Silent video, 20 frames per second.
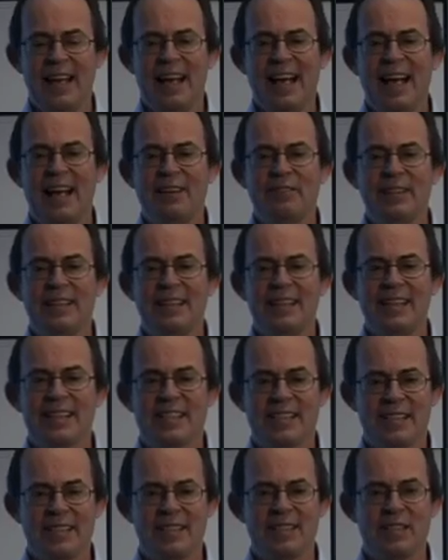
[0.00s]
Having
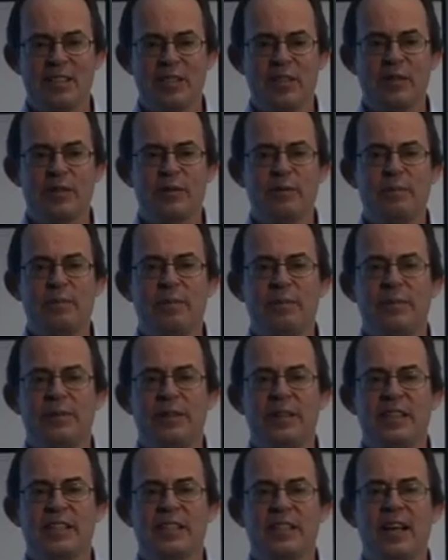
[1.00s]
listened to
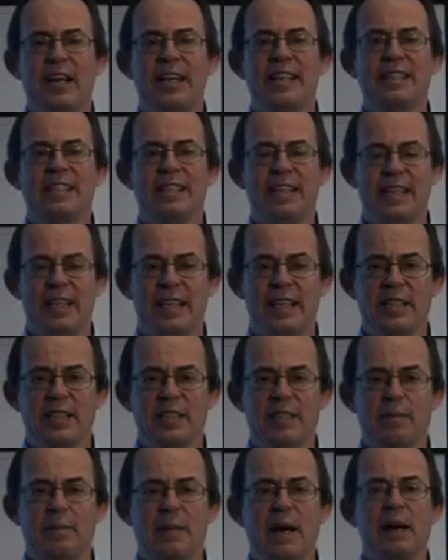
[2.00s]
these
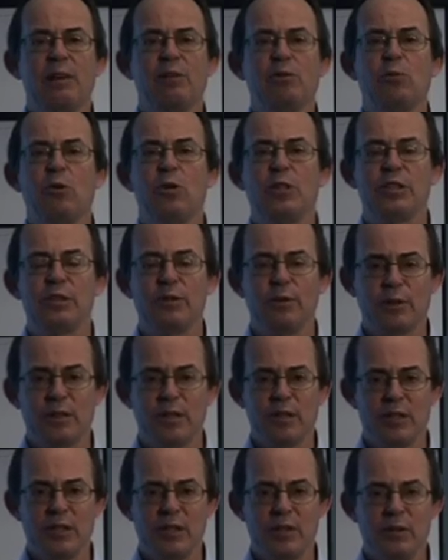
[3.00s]
ideas about what you
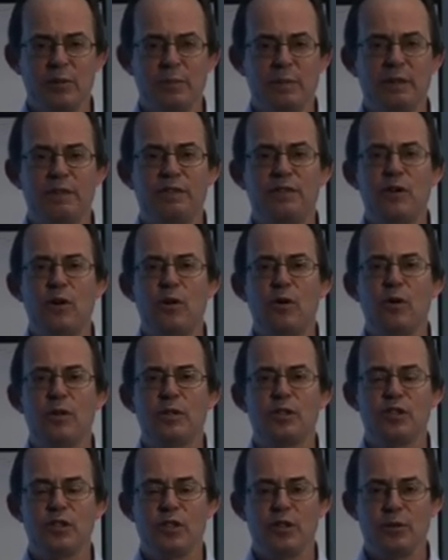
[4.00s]
can do before,
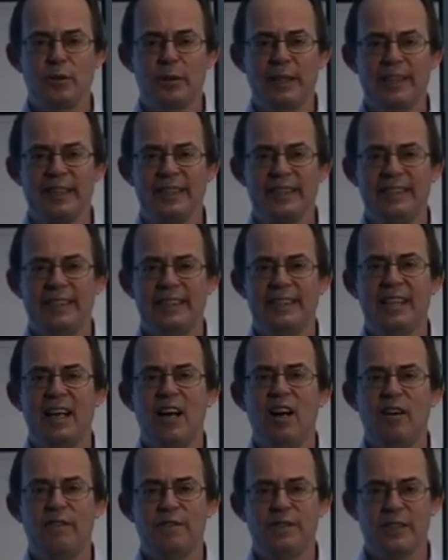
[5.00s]
during, and
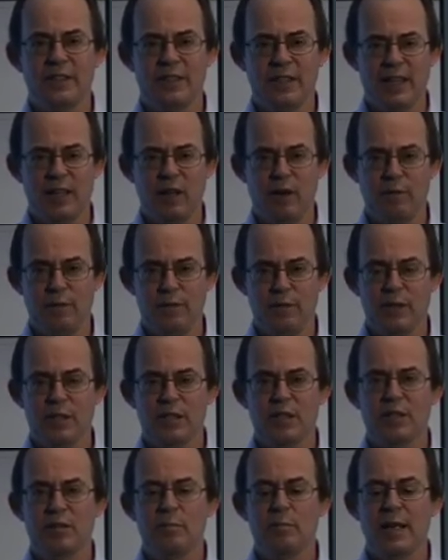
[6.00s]
after the
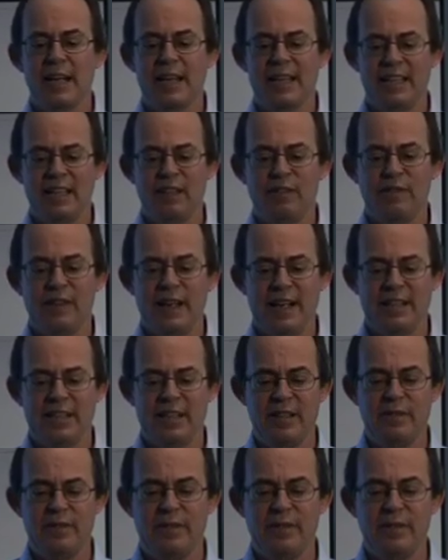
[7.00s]
conference to make it
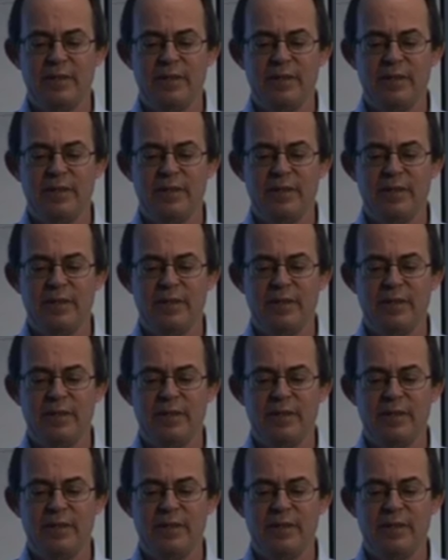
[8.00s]
effective,